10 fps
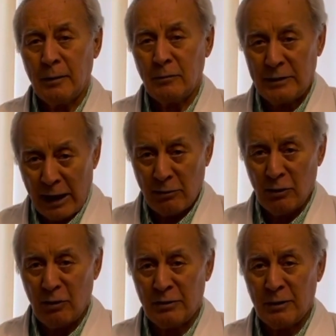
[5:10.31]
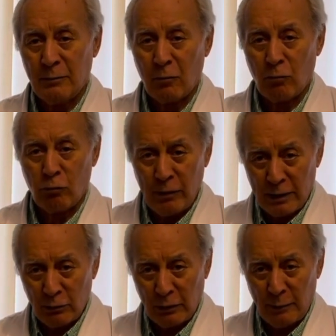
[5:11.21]
download them, read
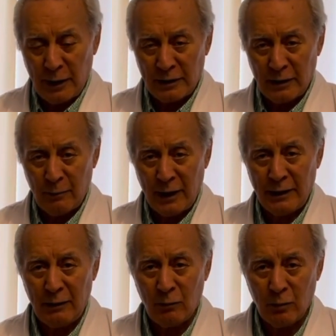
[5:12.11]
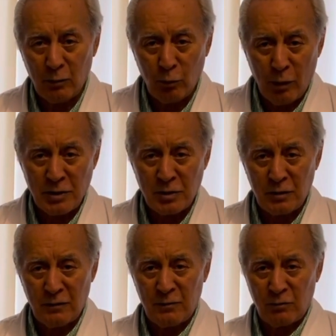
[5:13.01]
all about them, and then once
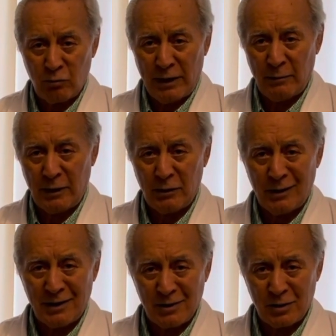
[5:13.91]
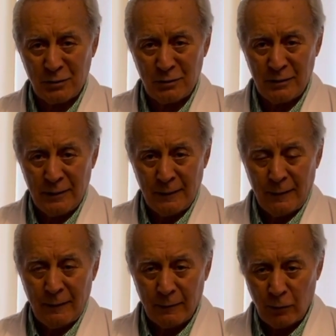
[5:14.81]
you've read them and you understood
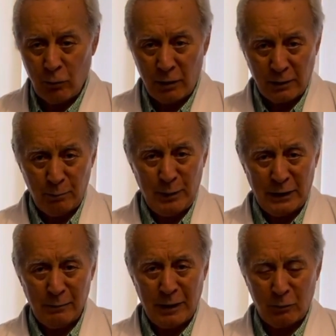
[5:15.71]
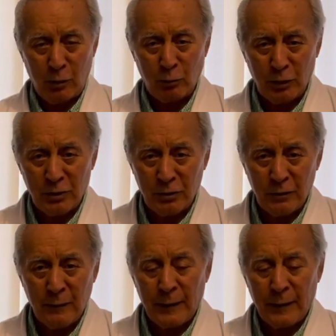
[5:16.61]
quite a bit about what we do,